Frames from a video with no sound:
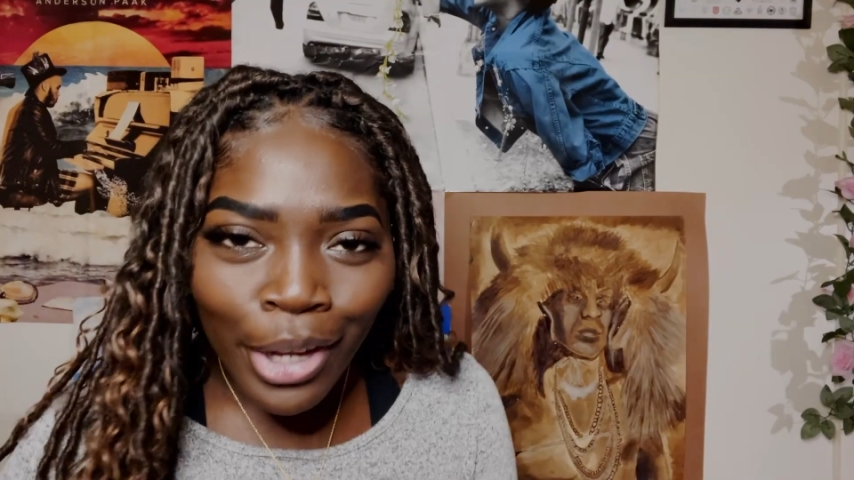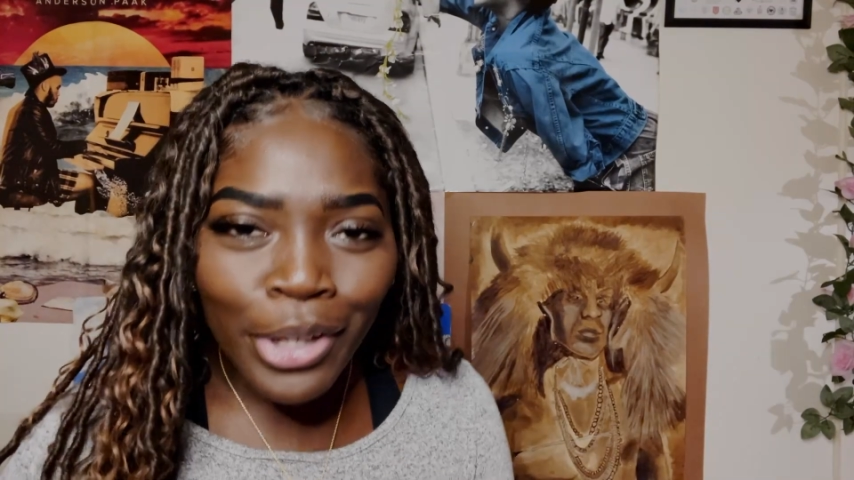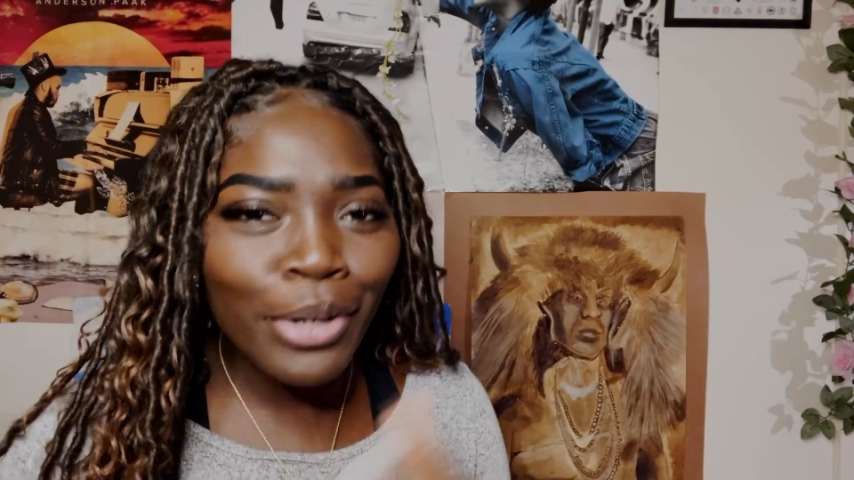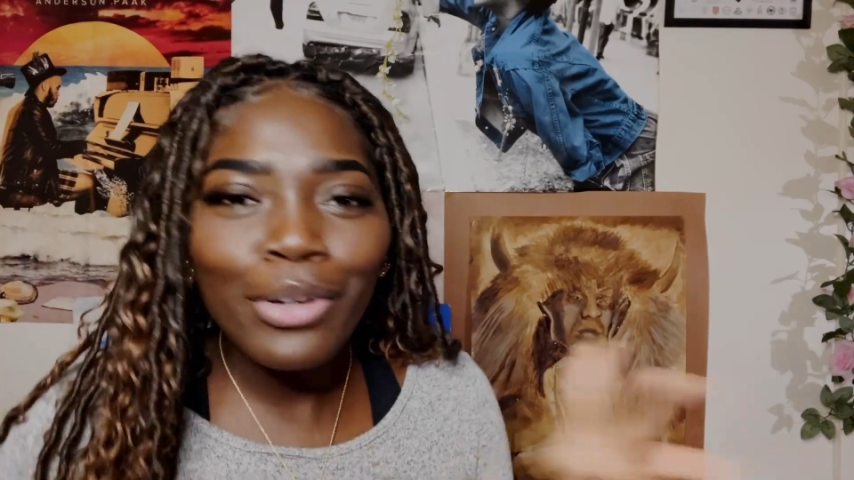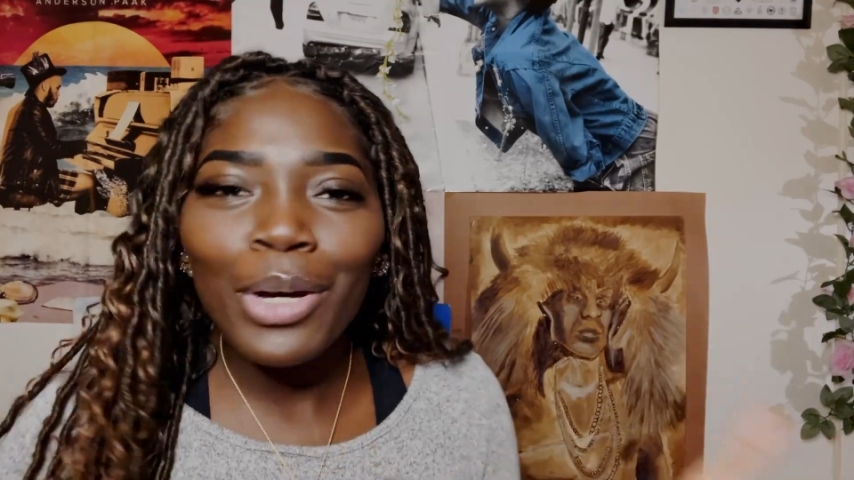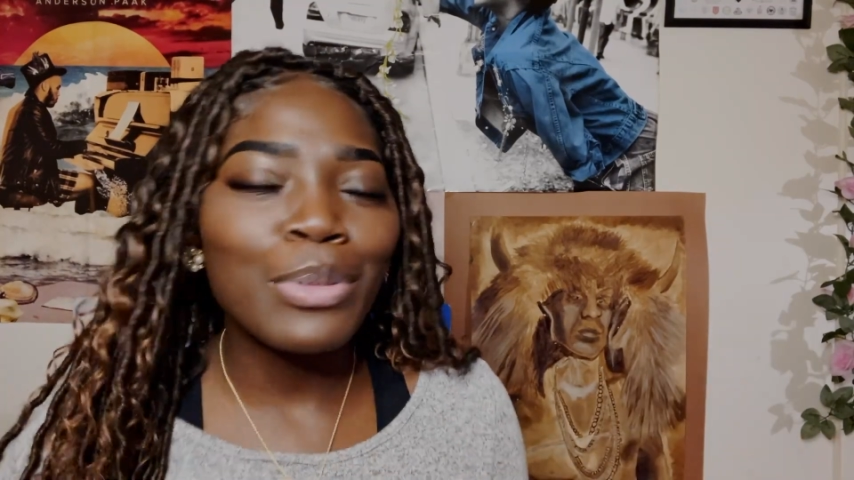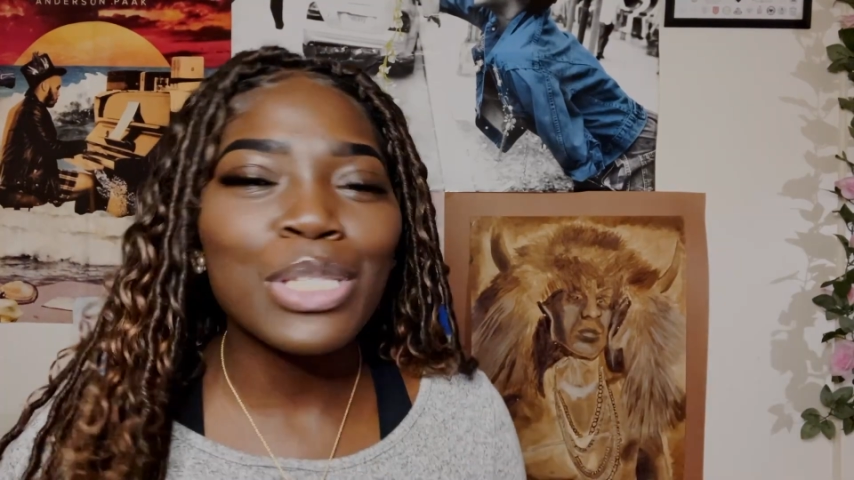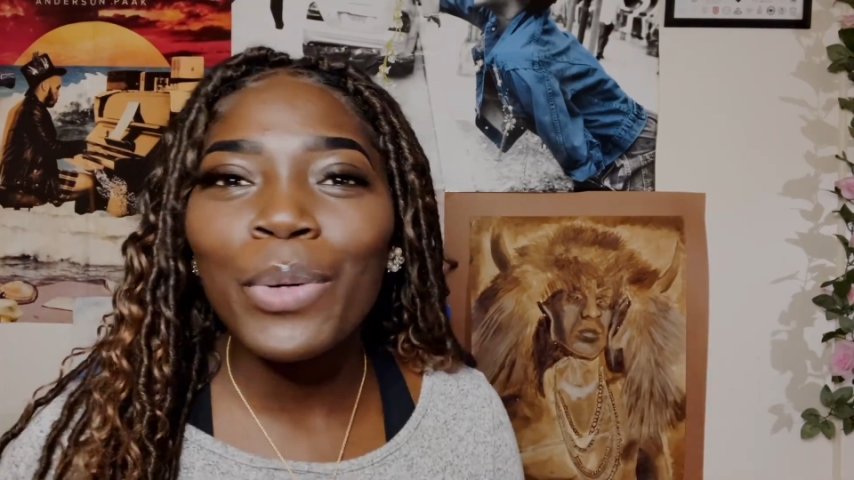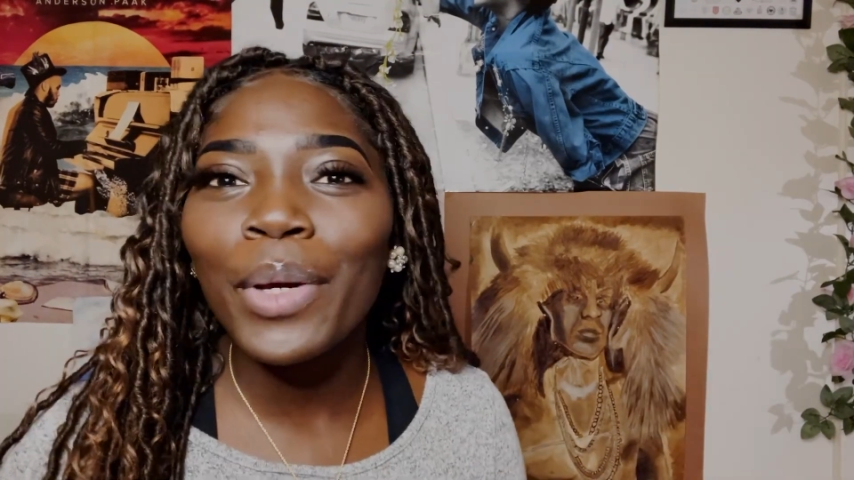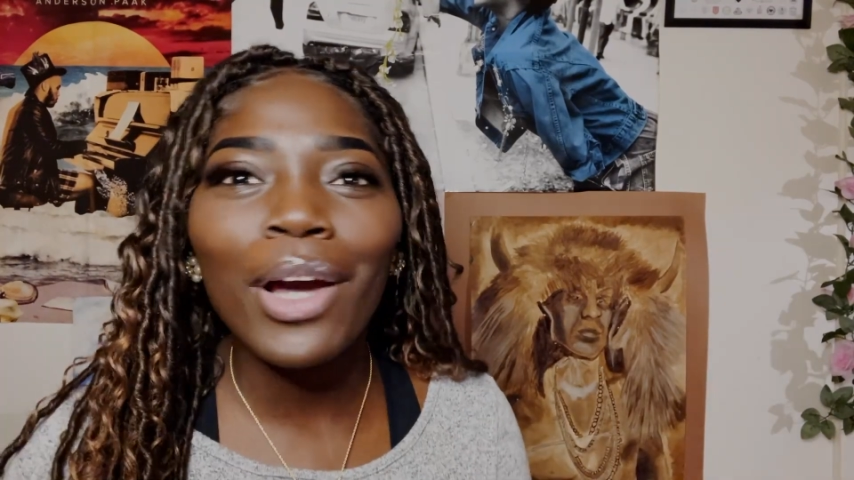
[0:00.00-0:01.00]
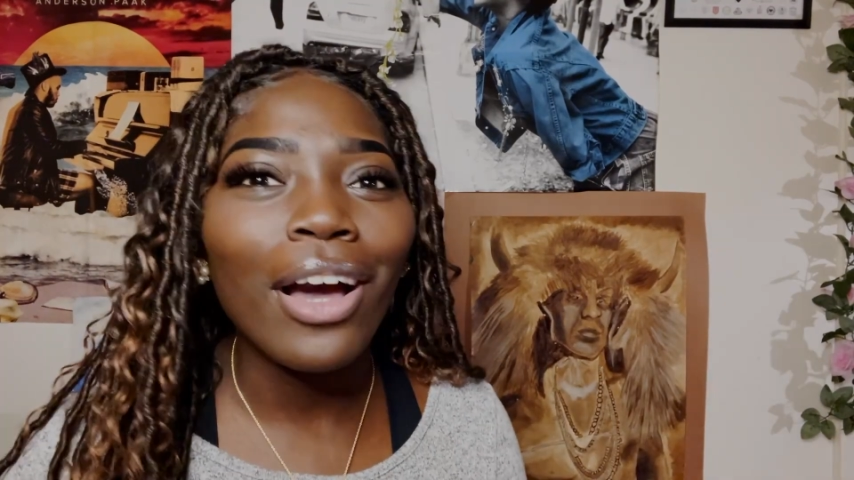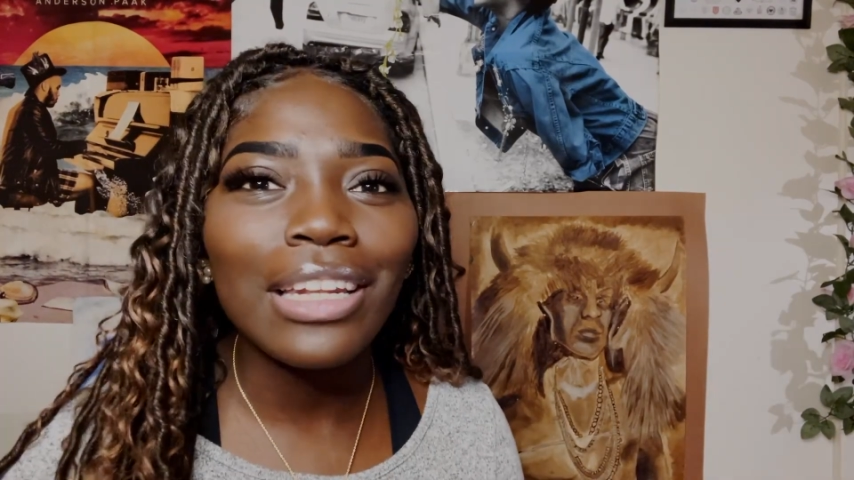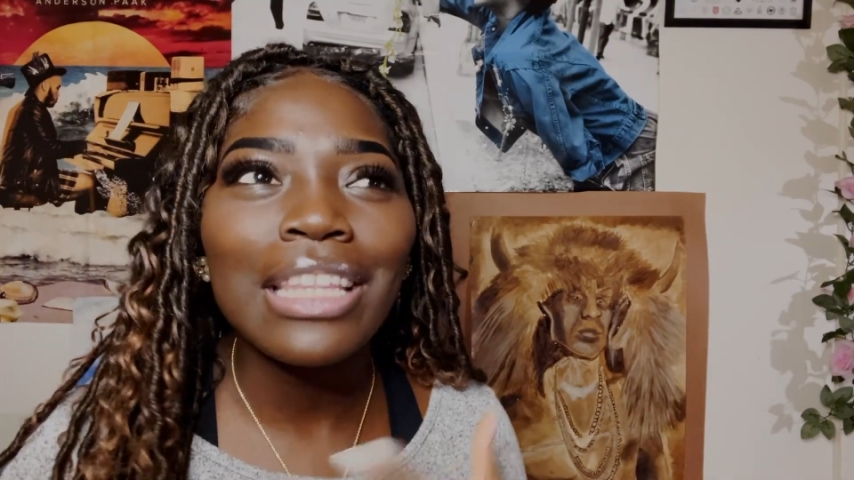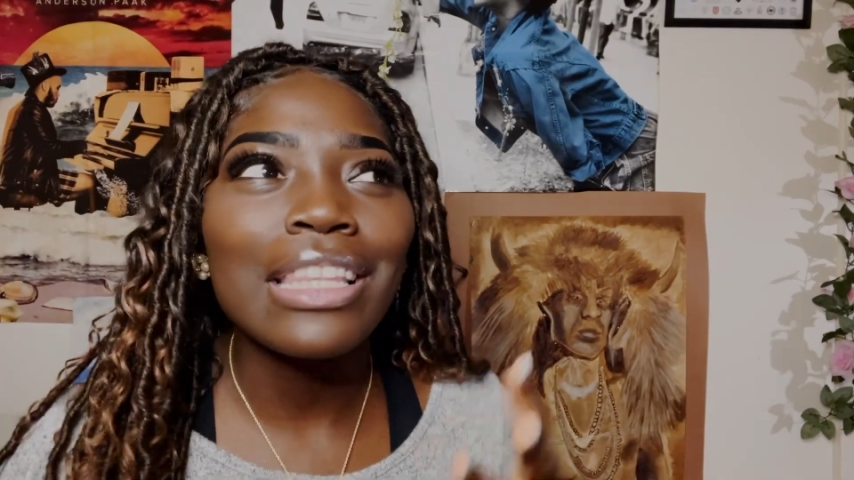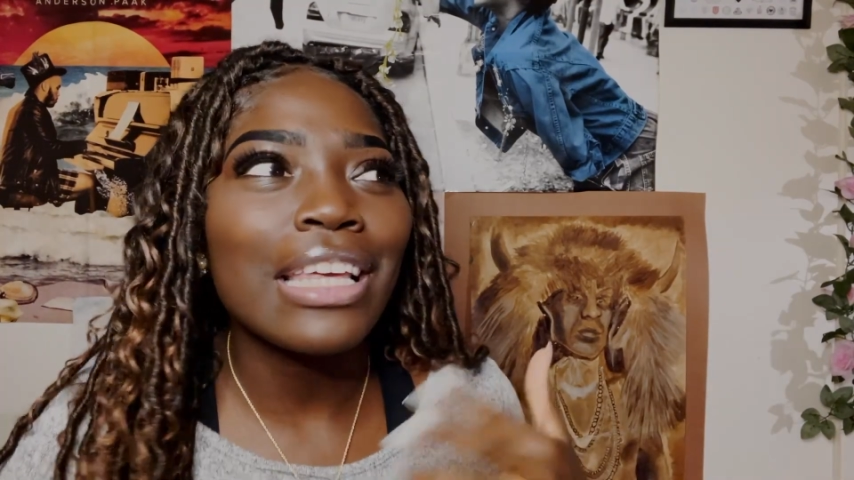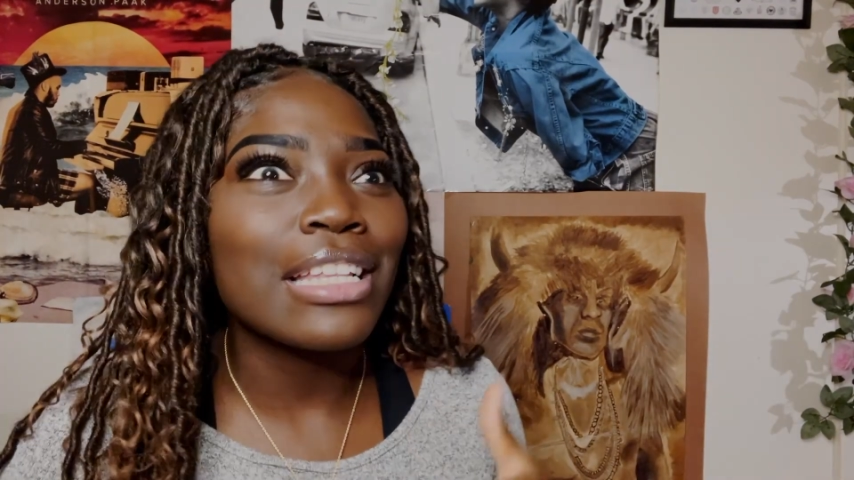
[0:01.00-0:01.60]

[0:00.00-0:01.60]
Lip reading: You don't know what's going on in the